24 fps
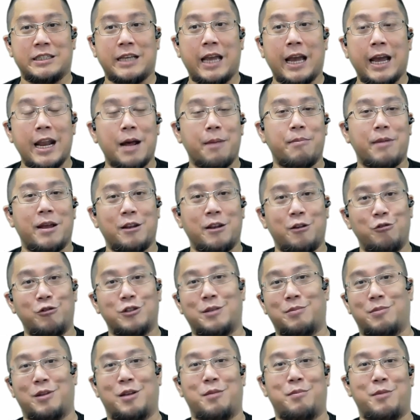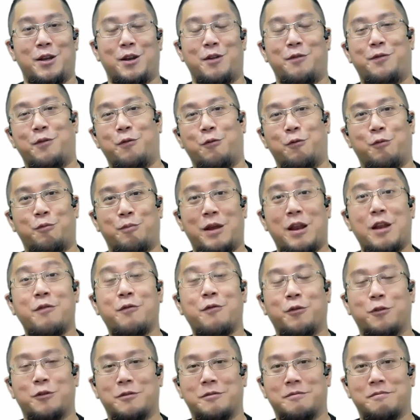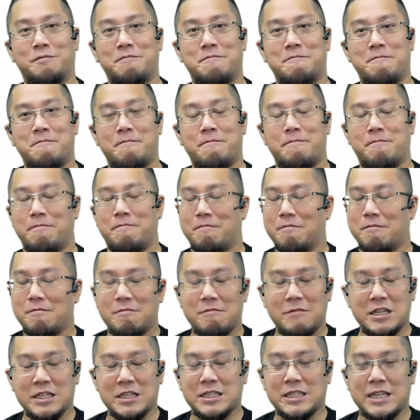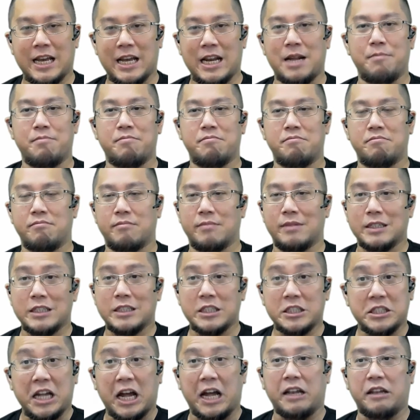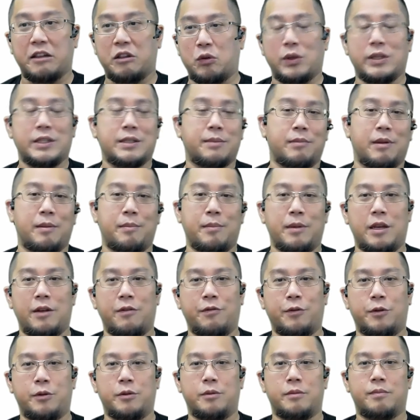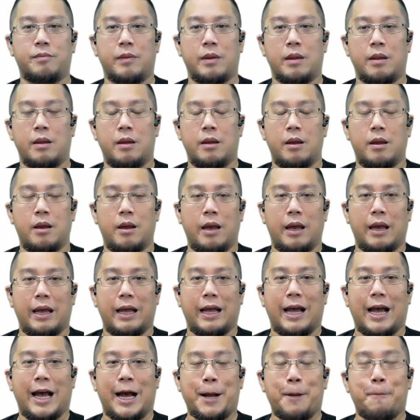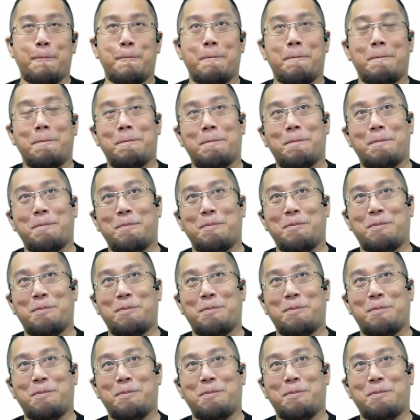get up and do something meaningful. Just get up, start doing something meaningful. I'm